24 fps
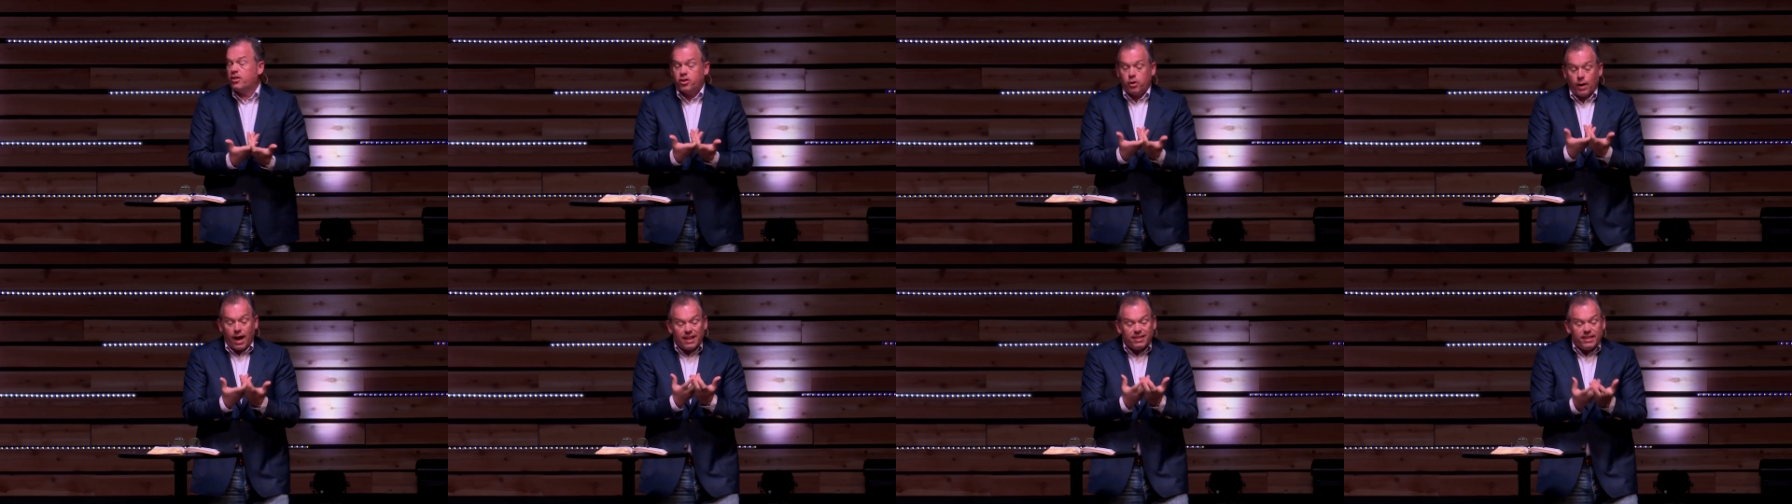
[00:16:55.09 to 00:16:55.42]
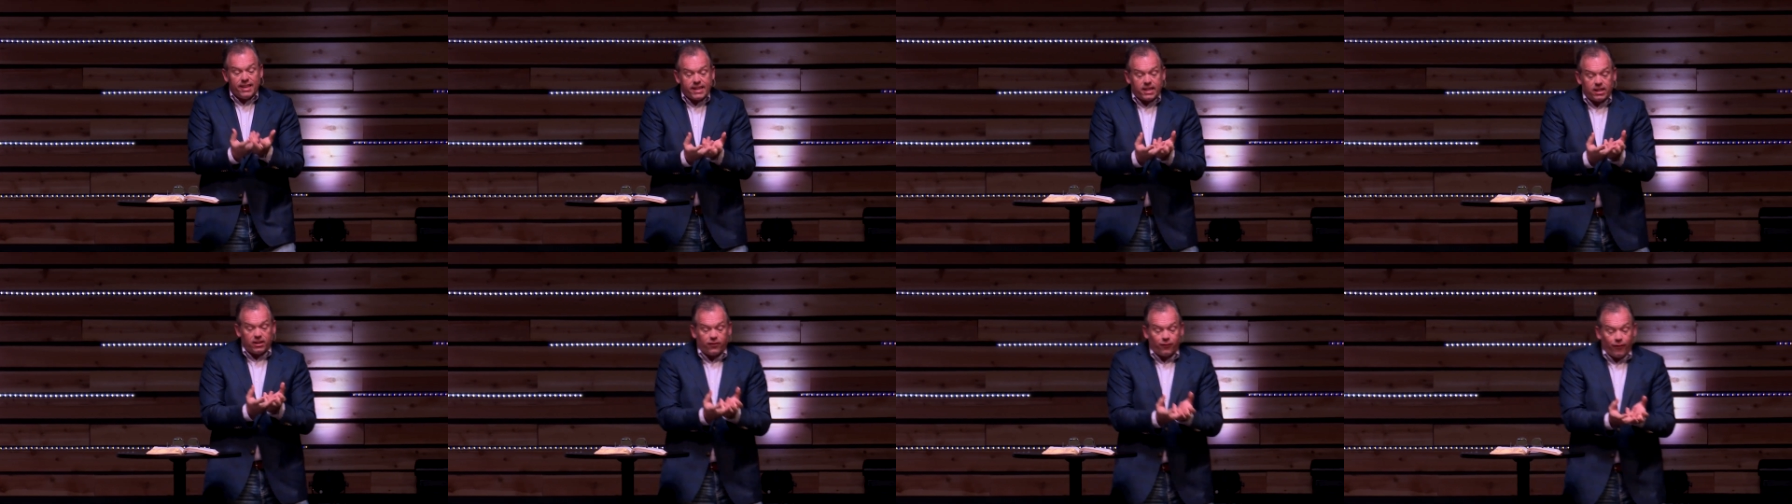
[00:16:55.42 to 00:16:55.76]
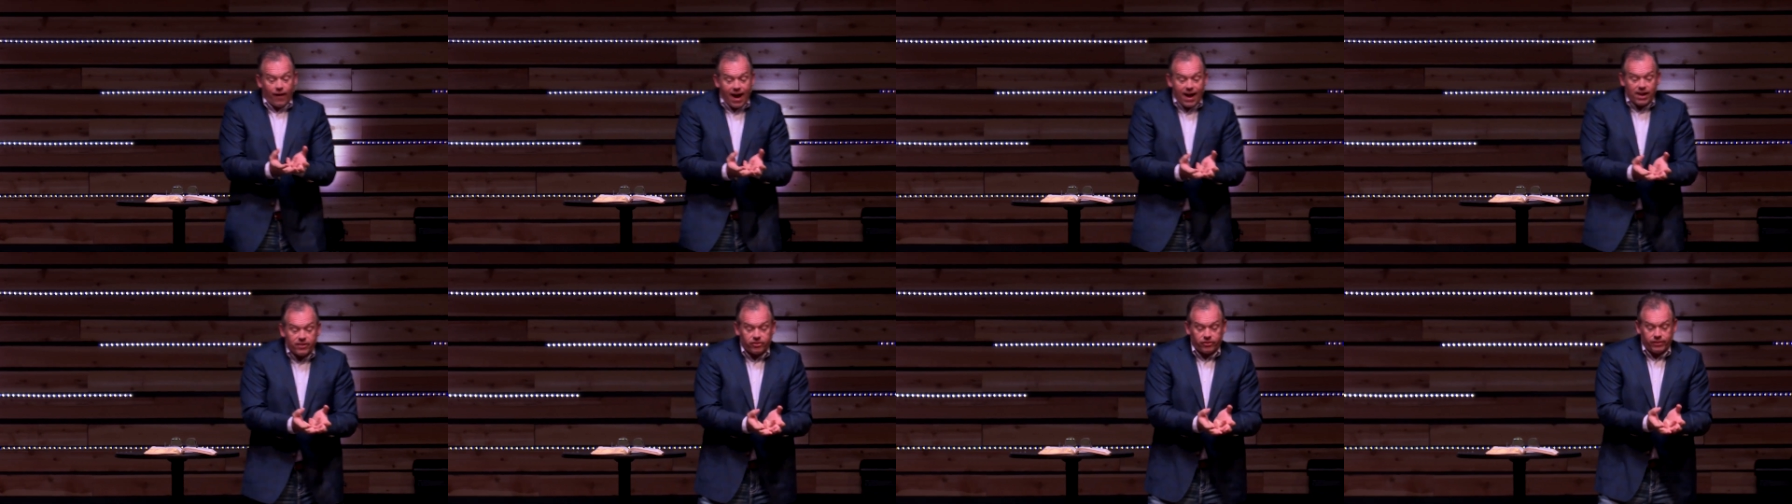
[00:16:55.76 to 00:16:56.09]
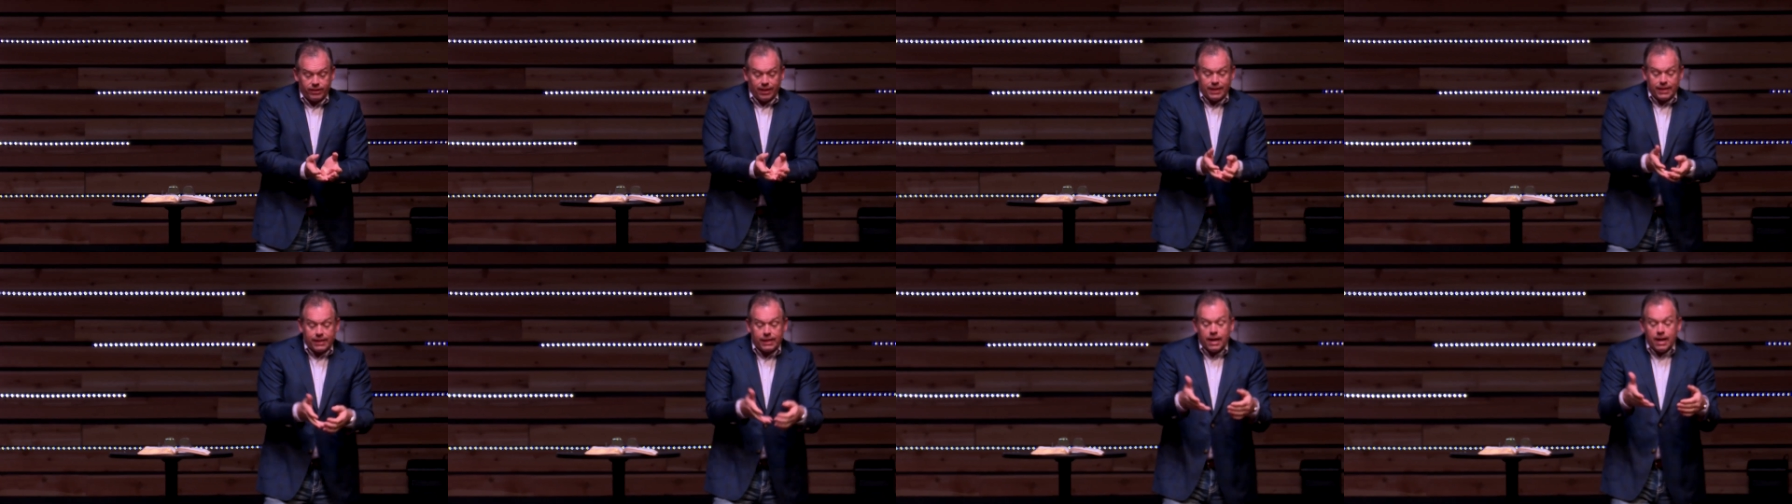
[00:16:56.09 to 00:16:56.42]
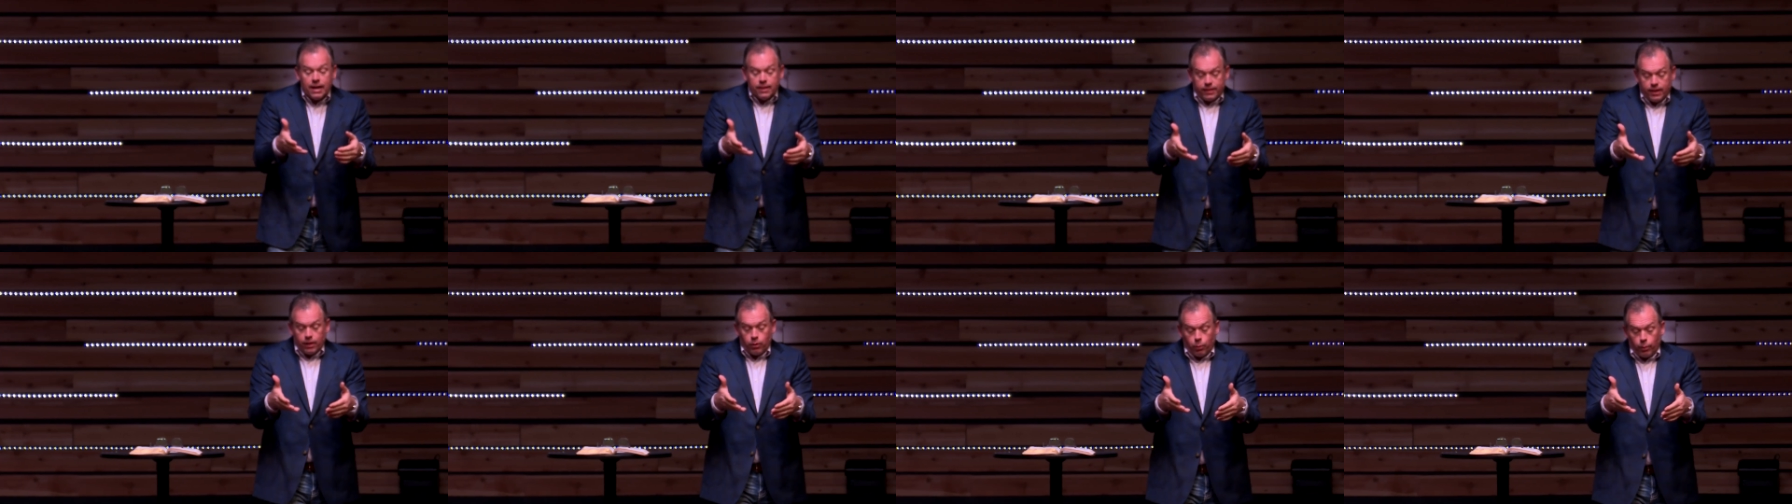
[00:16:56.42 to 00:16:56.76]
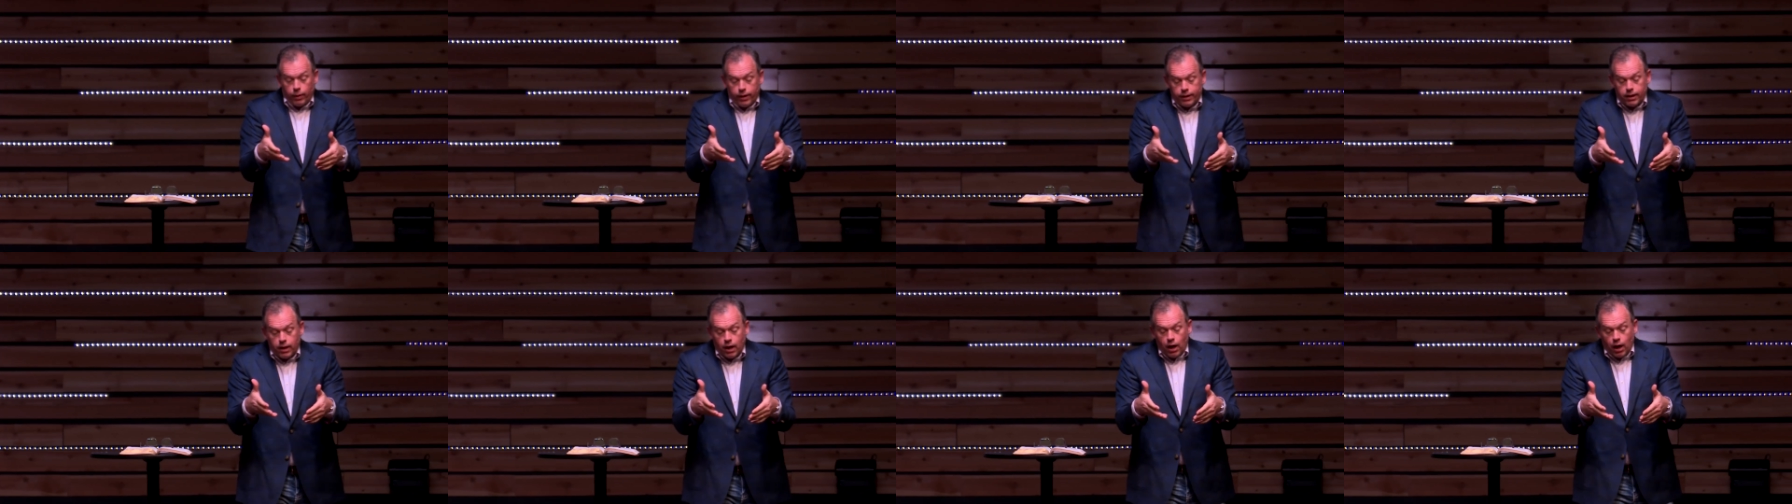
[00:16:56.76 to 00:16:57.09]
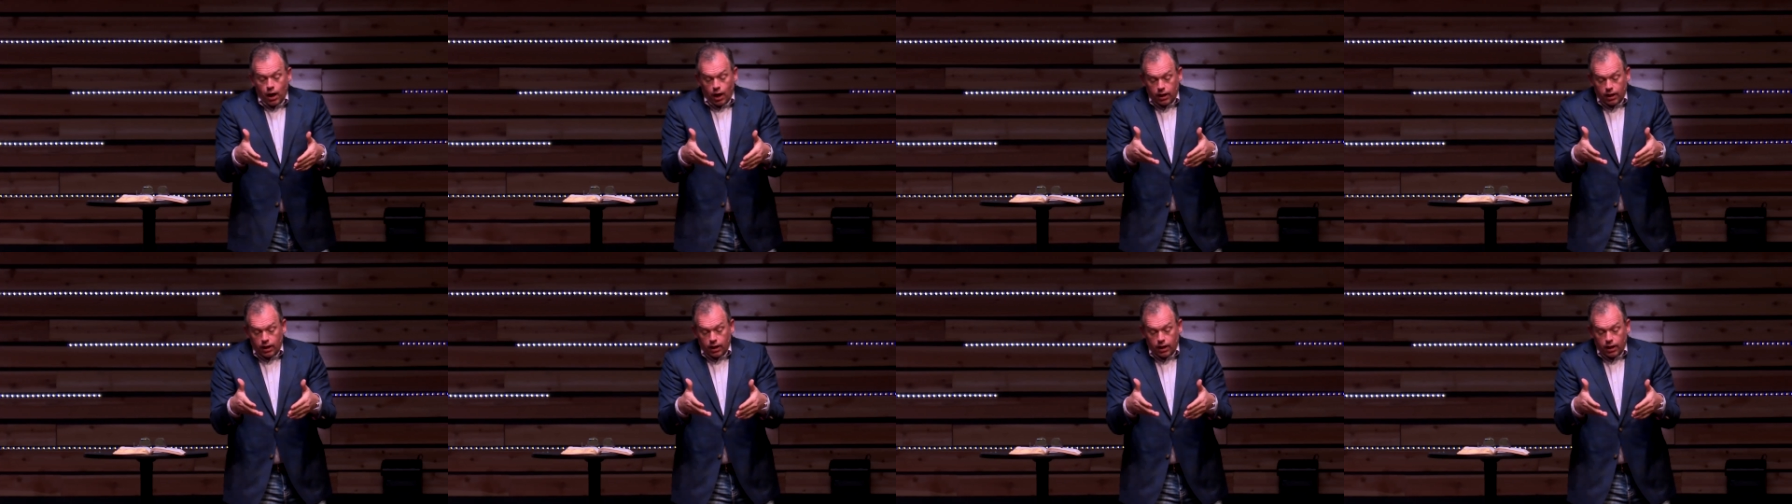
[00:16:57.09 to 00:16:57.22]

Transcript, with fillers: so I think it's fascinating that when